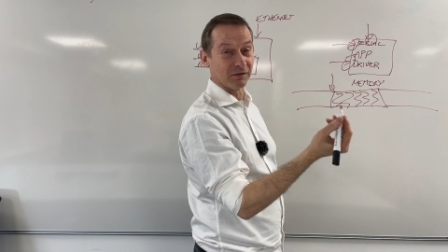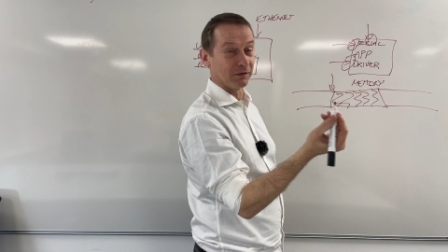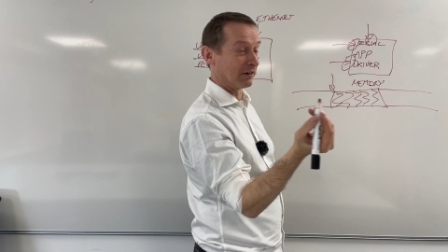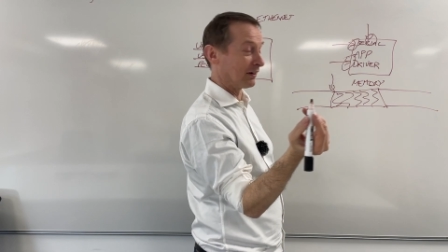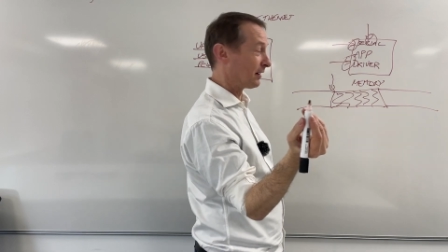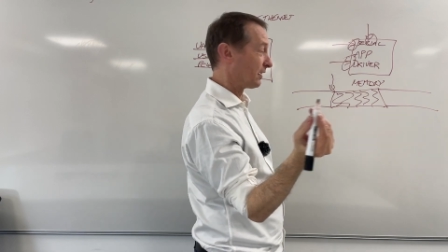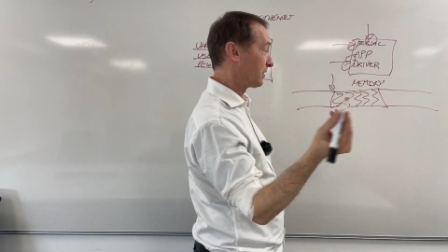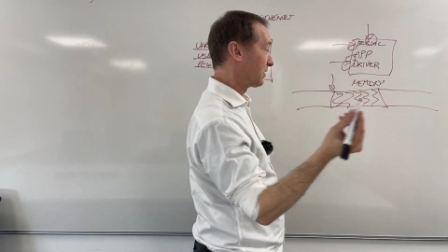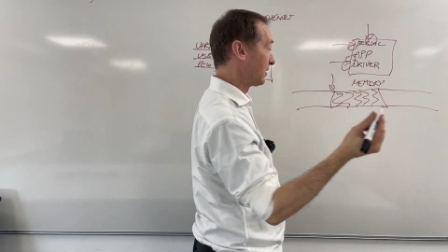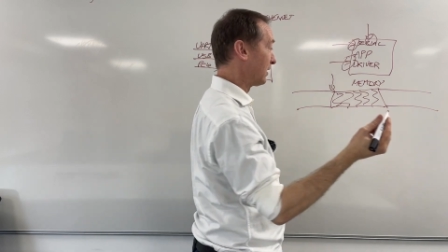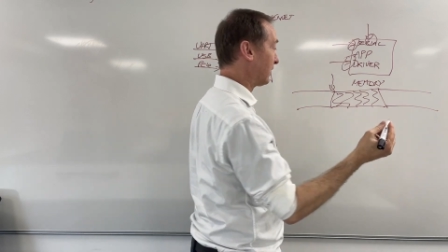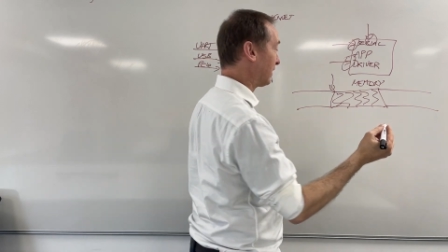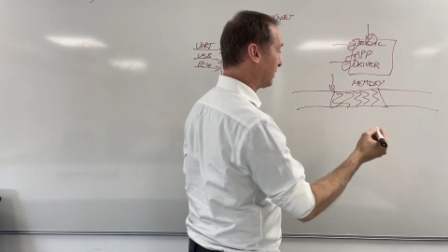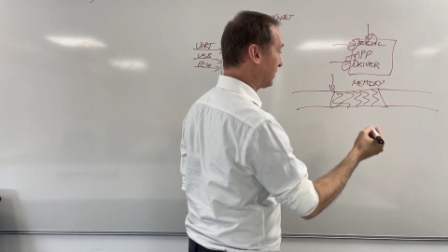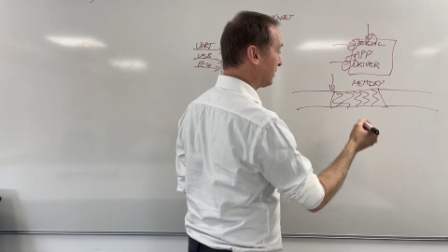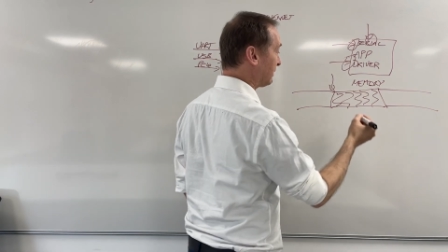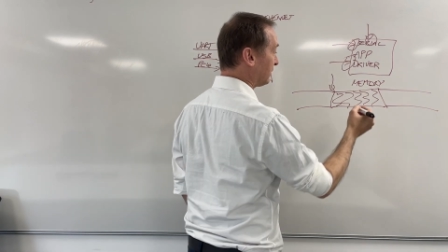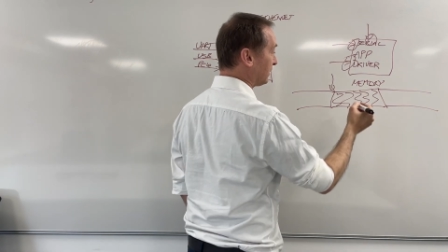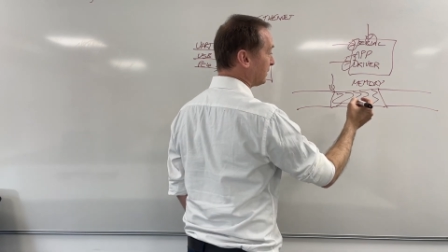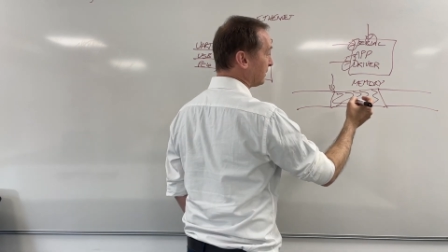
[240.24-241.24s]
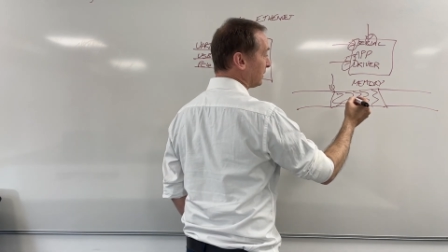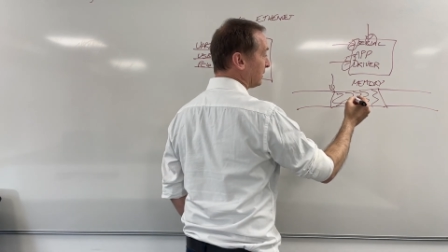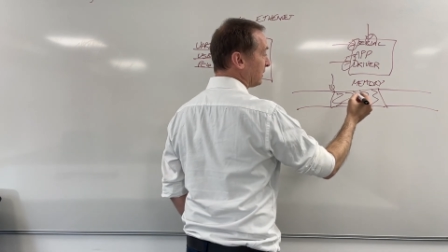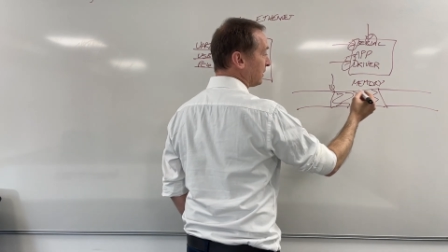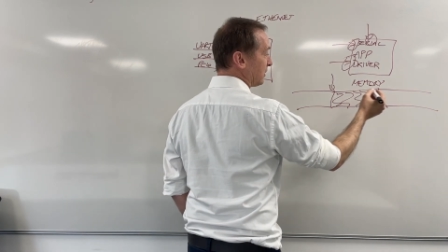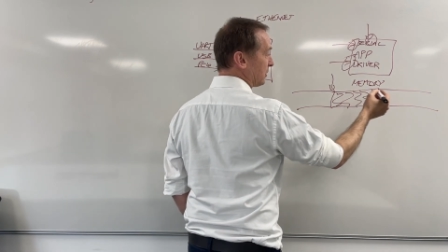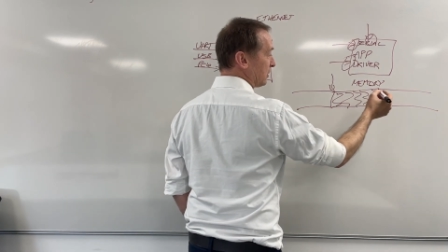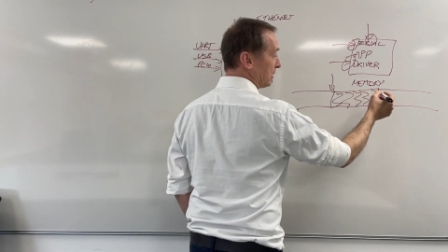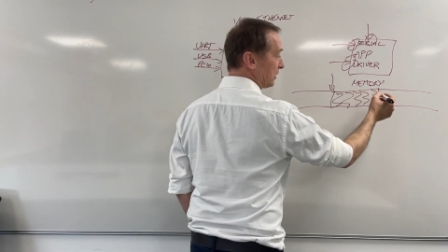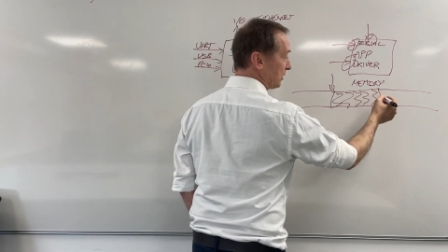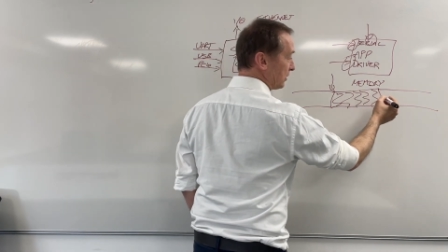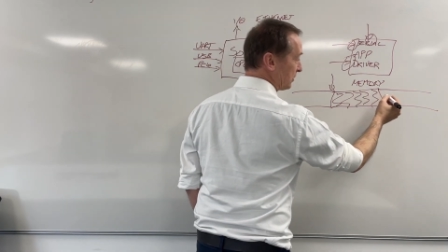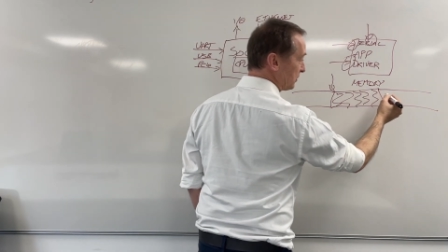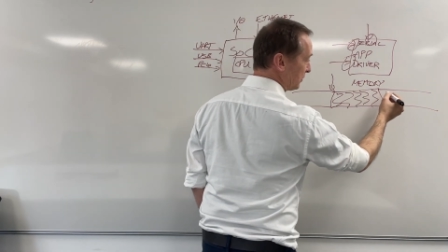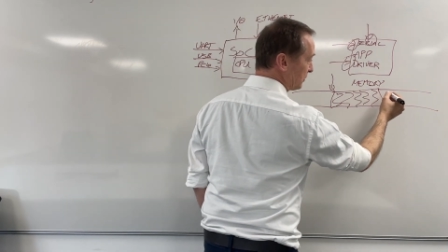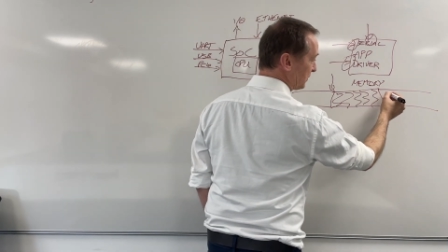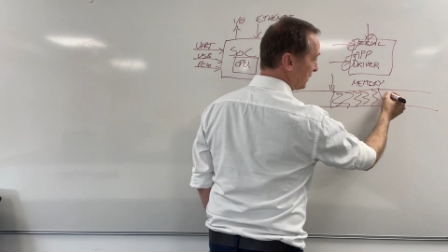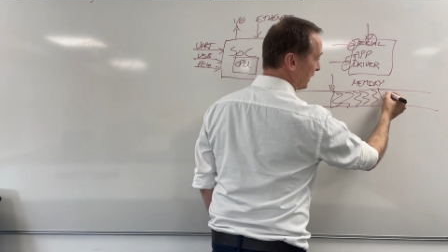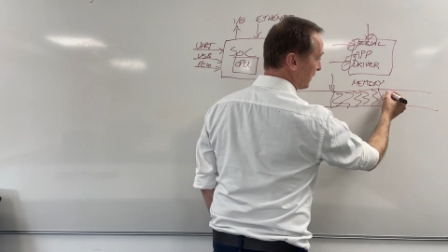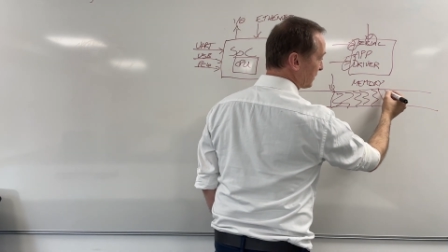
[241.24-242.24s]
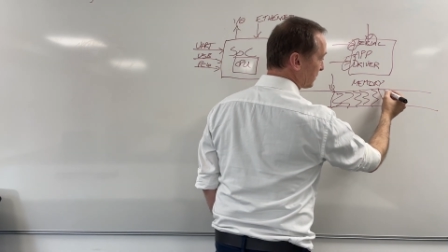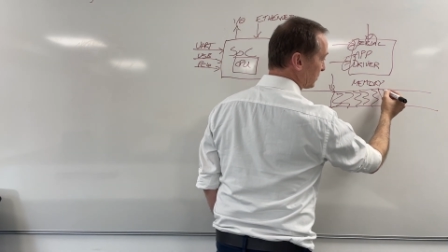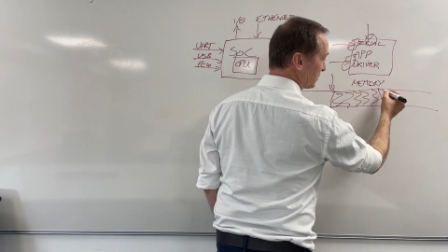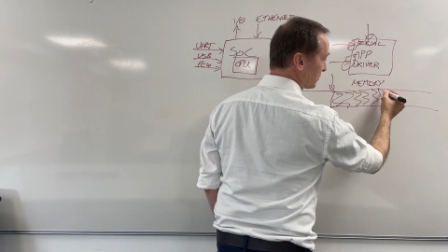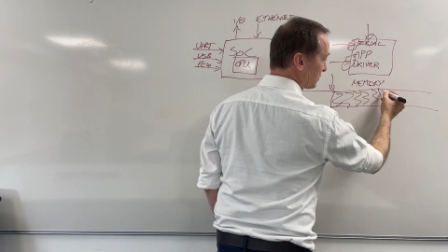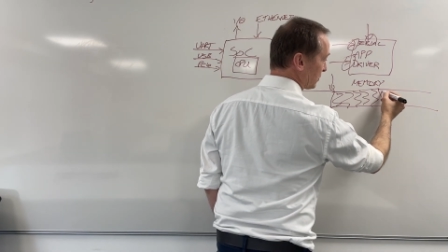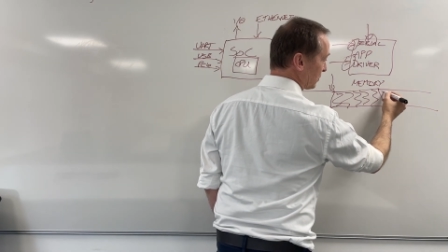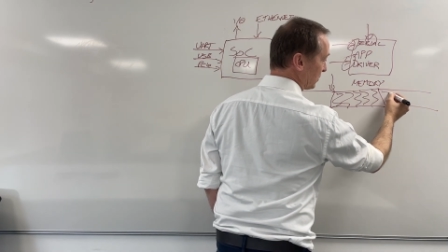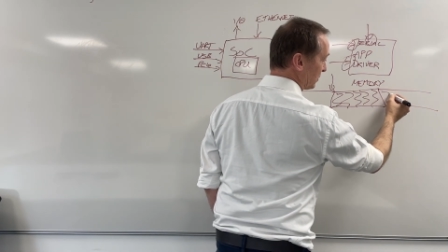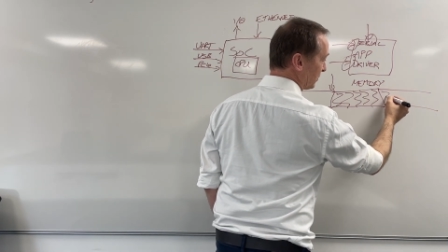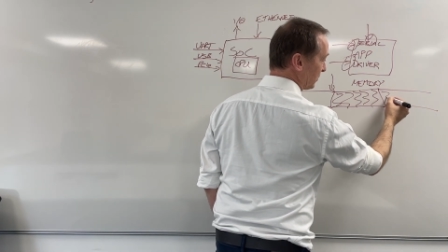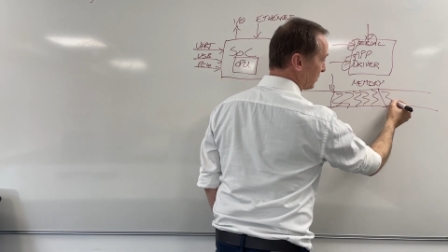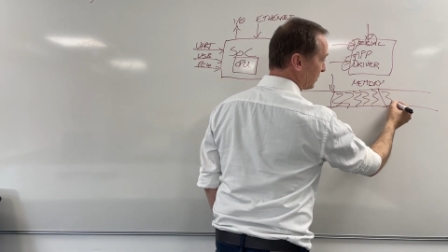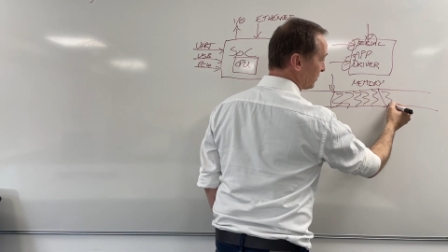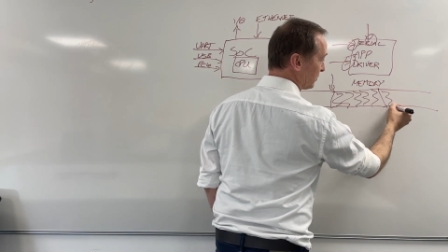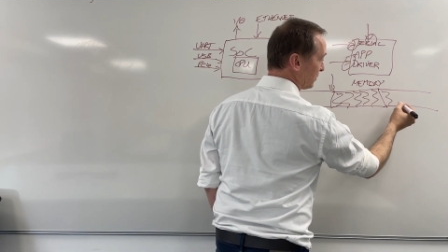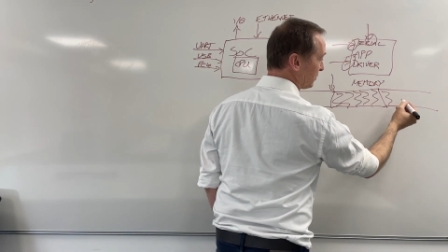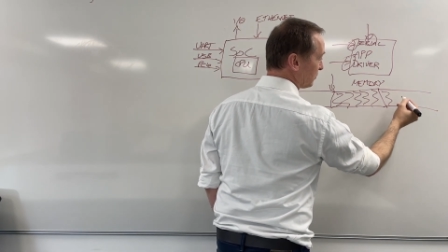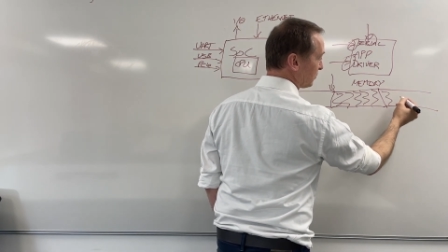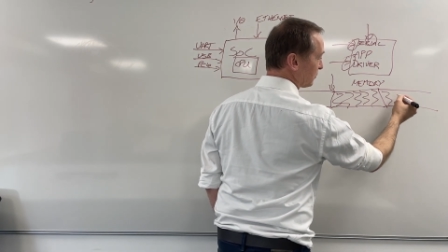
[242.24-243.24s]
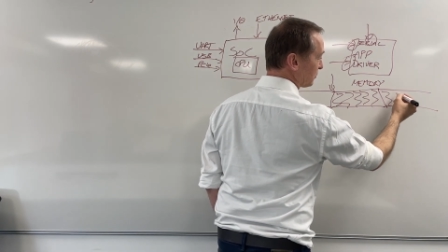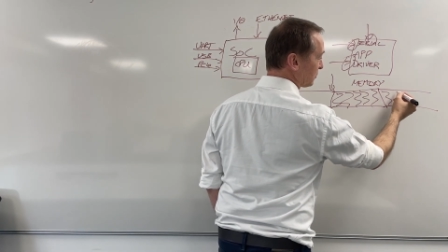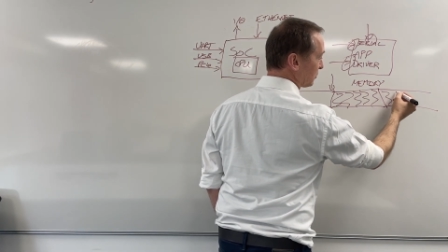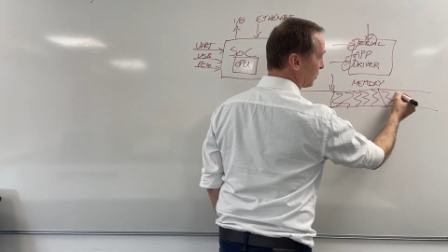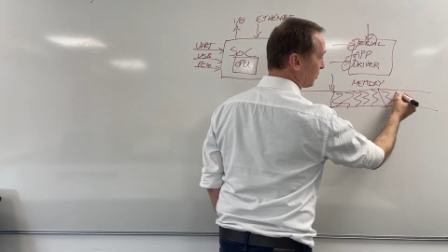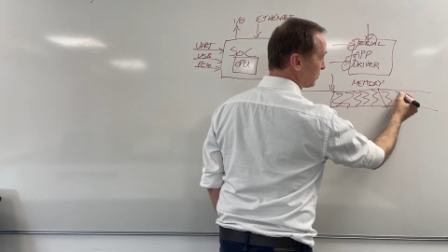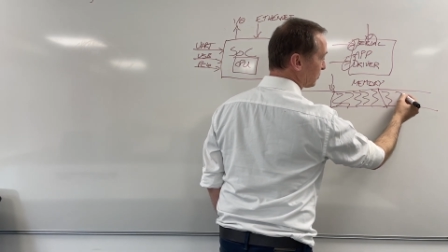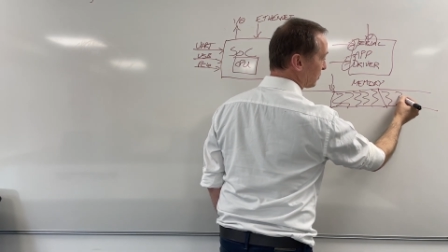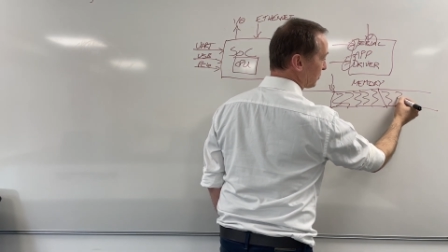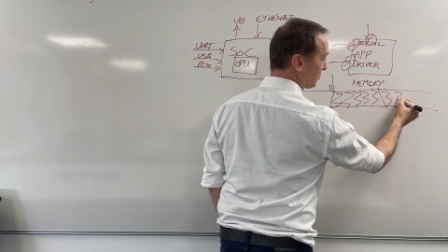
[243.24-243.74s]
anything like that, then an attacker can start to